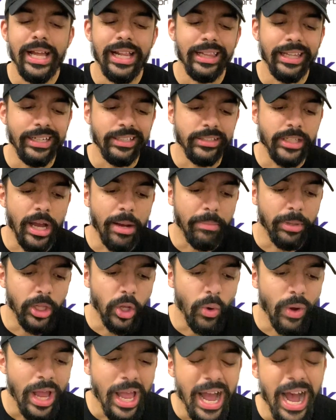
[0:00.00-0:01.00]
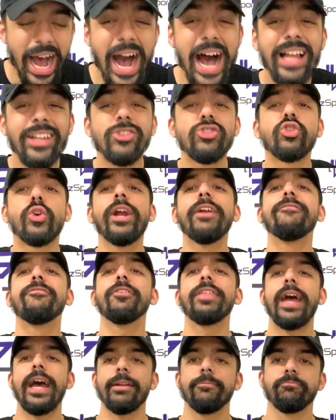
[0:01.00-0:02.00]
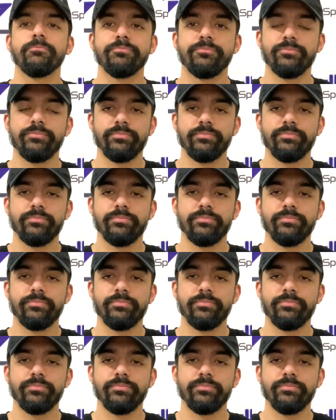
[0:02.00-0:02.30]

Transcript: Links down below on the screen for that.